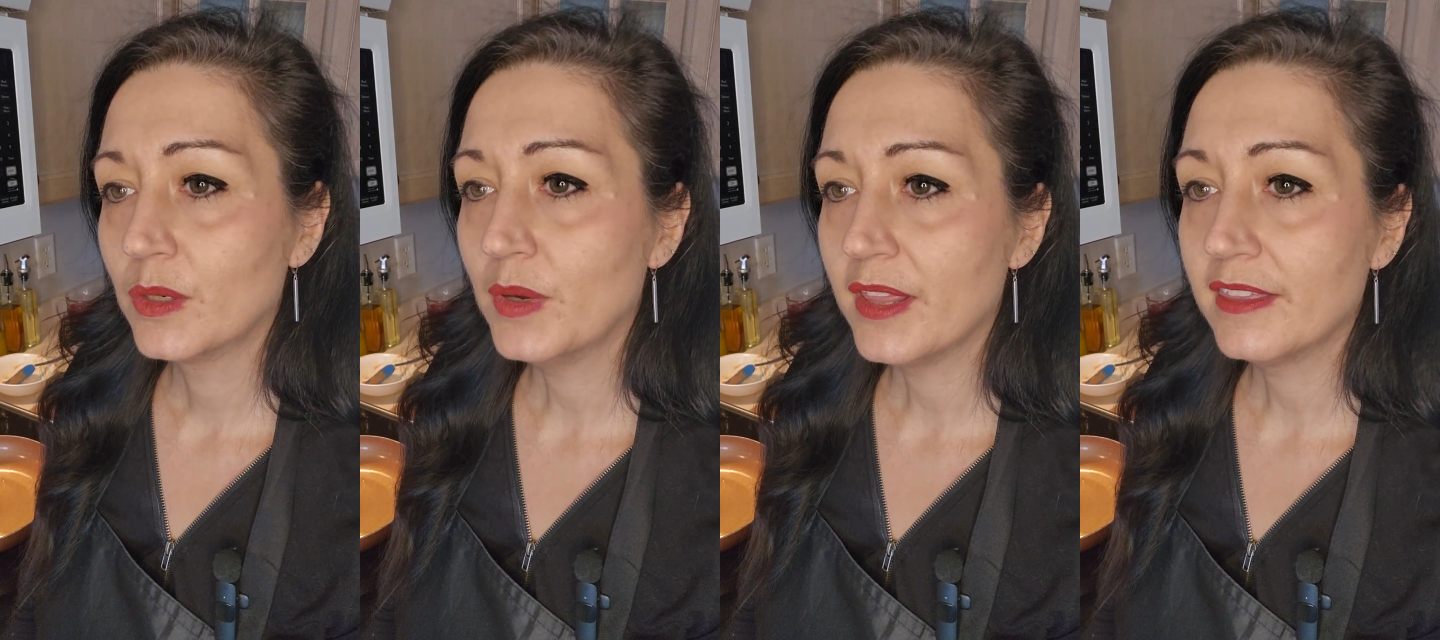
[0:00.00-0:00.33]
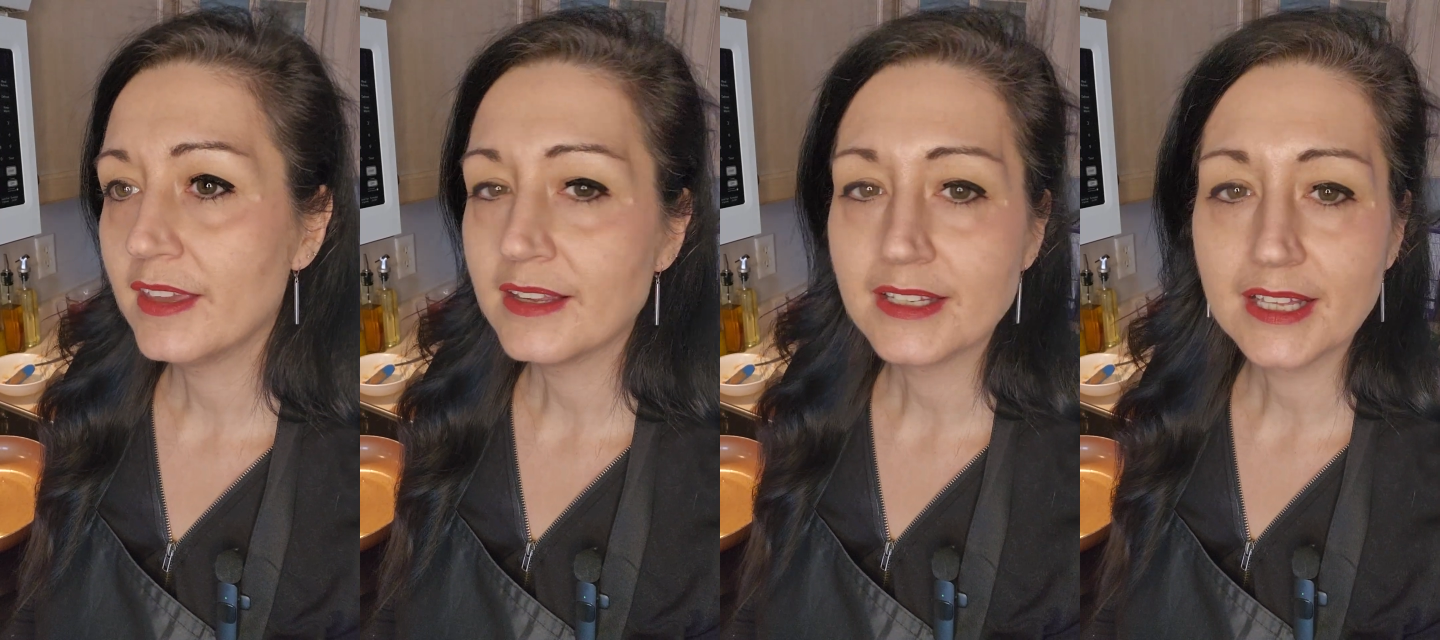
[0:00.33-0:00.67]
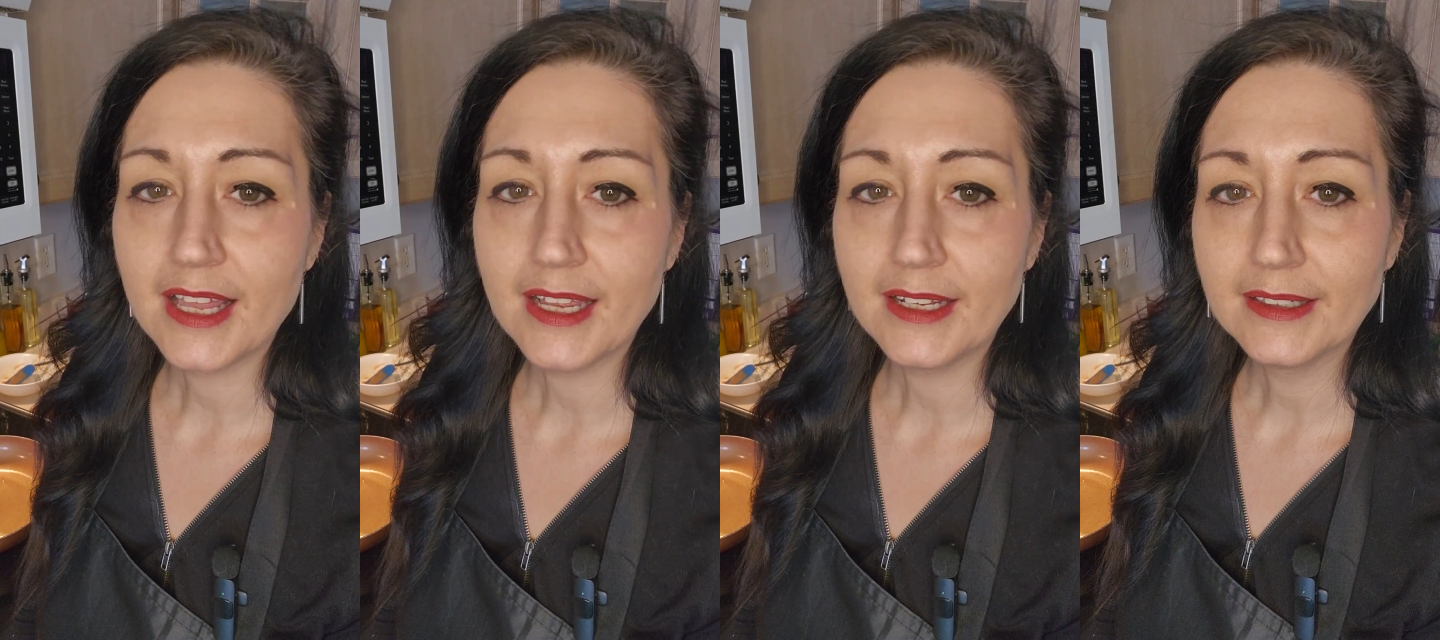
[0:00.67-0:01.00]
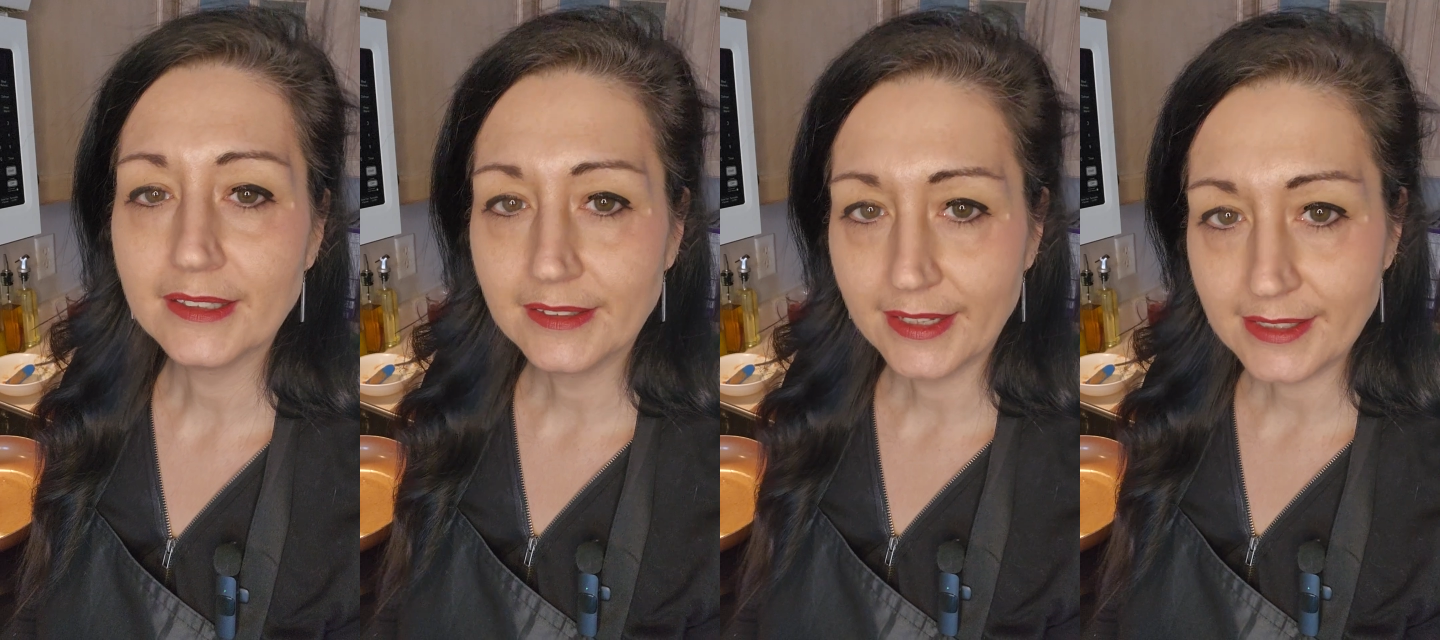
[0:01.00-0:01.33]
with things like
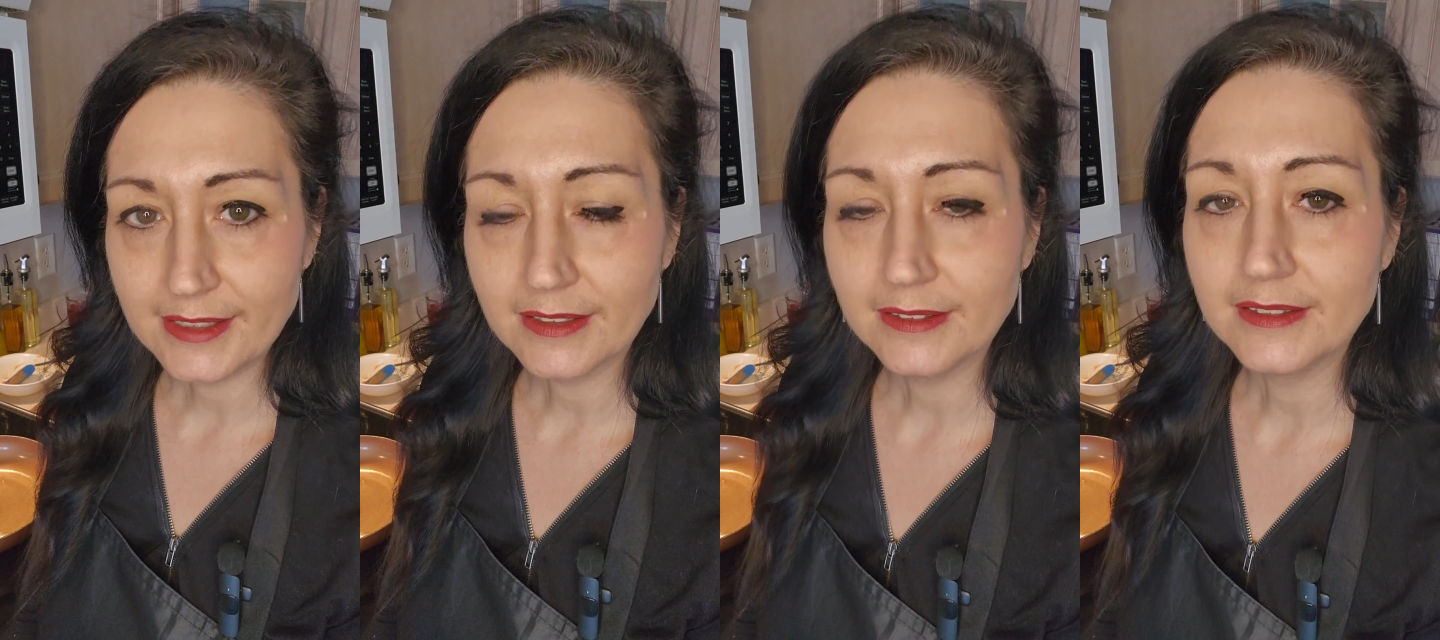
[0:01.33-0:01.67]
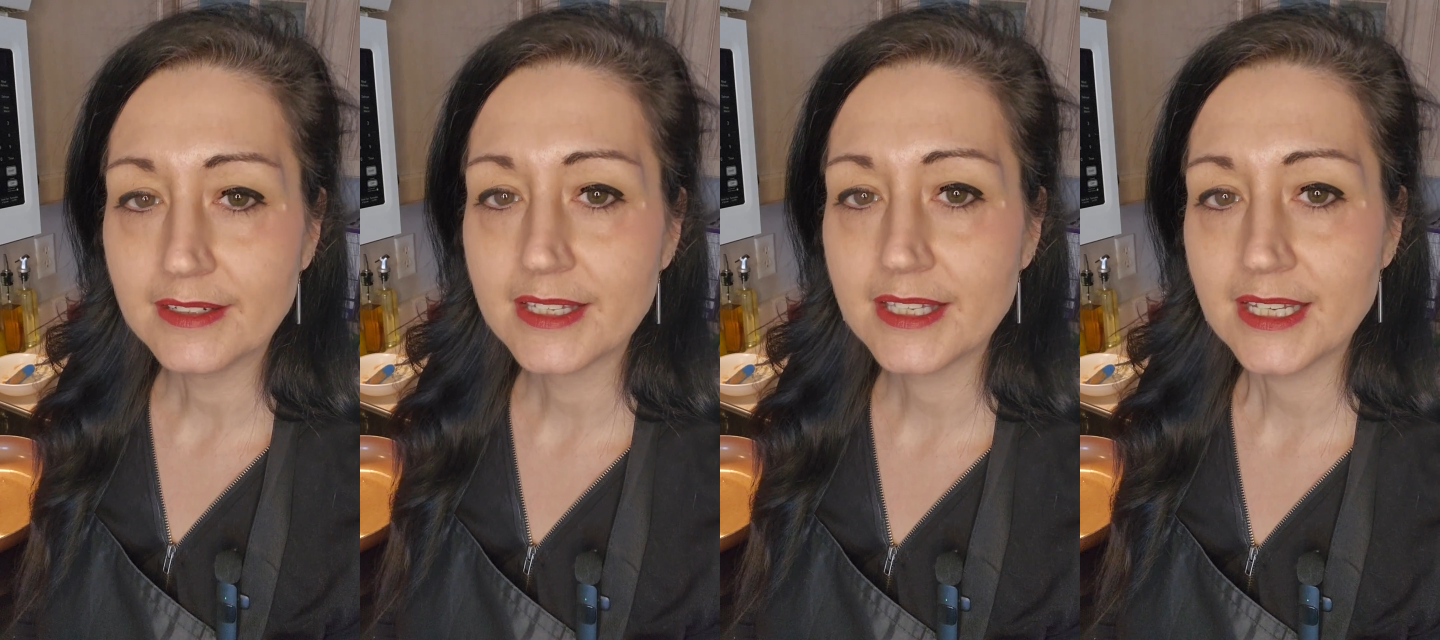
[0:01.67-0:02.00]
lentils,